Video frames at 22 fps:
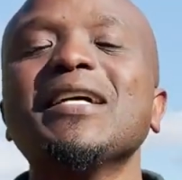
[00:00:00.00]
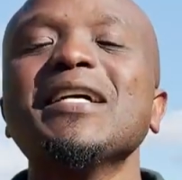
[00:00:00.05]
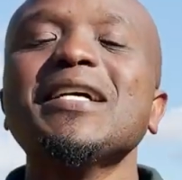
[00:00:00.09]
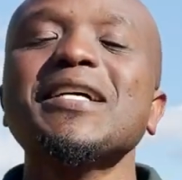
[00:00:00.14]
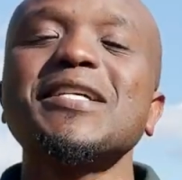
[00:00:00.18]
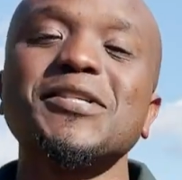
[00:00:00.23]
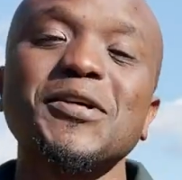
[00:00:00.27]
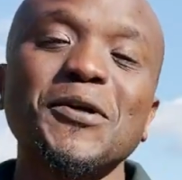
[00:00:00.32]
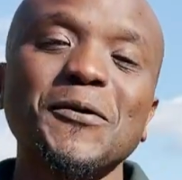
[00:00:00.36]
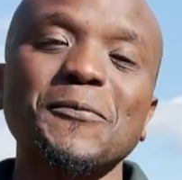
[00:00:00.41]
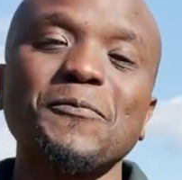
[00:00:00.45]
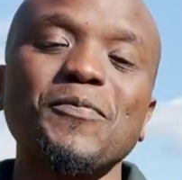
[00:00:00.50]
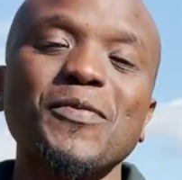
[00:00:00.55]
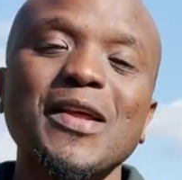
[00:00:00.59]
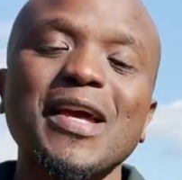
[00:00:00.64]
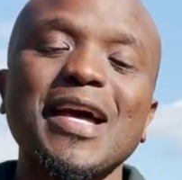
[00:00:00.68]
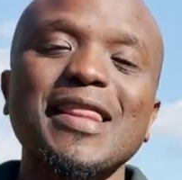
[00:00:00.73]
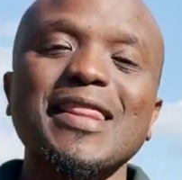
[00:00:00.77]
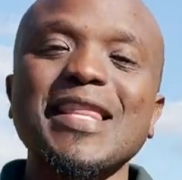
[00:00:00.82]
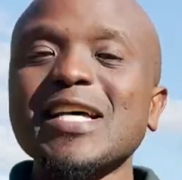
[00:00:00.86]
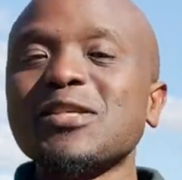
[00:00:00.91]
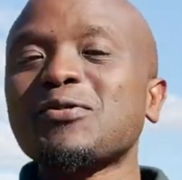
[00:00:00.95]
So
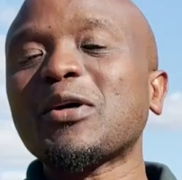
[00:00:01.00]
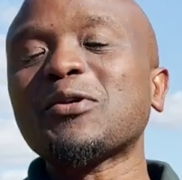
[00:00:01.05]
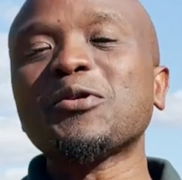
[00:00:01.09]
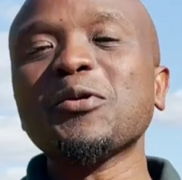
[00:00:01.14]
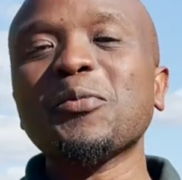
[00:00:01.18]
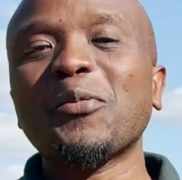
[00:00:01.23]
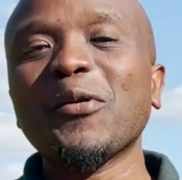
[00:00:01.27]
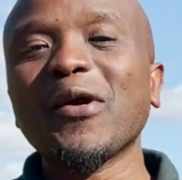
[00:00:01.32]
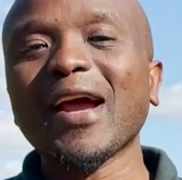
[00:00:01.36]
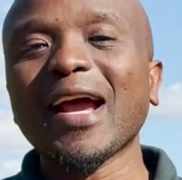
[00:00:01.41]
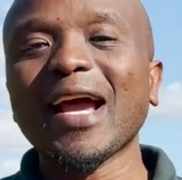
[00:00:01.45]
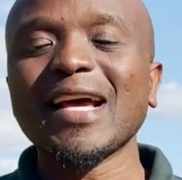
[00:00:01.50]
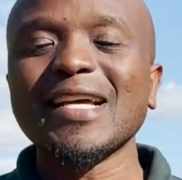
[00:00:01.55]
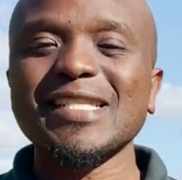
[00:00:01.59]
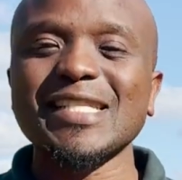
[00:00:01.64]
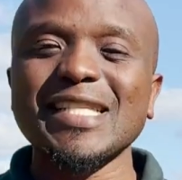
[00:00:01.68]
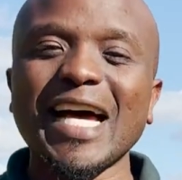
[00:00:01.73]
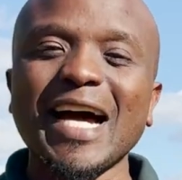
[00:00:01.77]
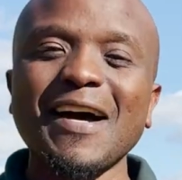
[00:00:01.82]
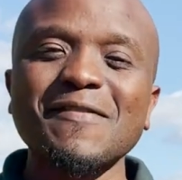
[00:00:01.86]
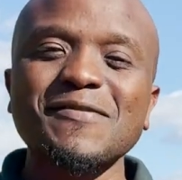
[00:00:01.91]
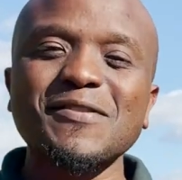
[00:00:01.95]
that's what we're bringing as
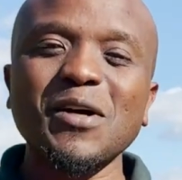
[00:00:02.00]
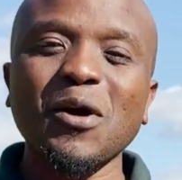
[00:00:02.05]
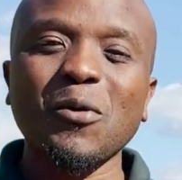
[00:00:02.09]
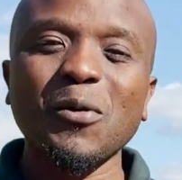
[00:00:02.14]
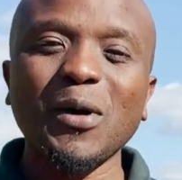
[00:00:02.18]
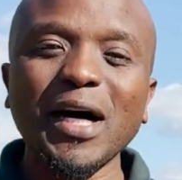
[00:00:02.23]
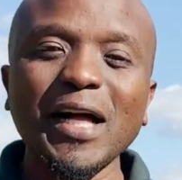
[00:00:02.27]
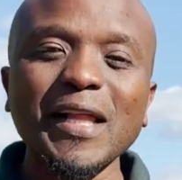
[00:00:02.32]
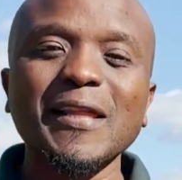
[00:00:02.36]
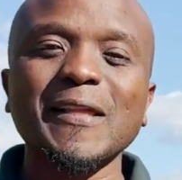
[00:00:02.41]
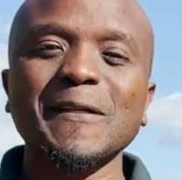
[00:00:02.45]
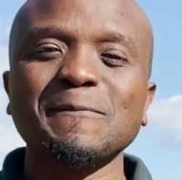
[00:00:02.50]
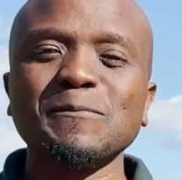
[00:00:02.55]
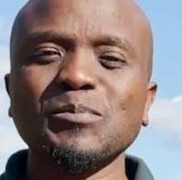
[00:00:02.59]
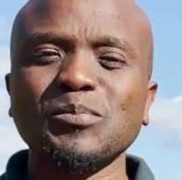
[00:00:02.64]
Livestock Wealth.